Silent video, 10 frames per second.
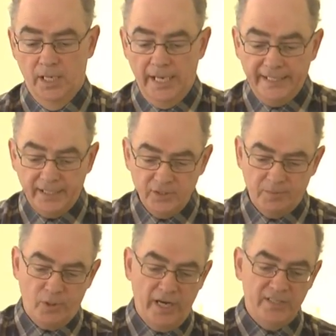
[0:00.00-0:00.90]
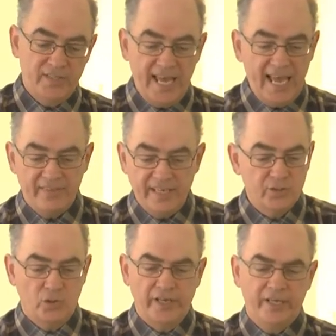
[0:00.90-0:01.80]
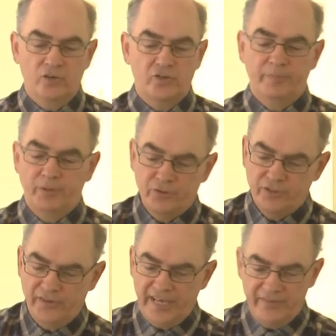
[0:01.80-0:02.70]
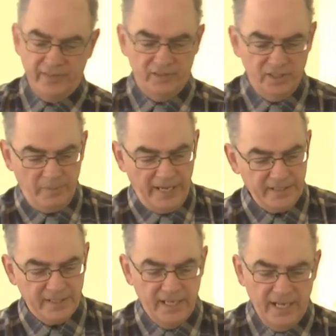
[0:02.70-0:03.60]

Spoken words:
He doesn't praise their ethics or their contribution to the ethical debate.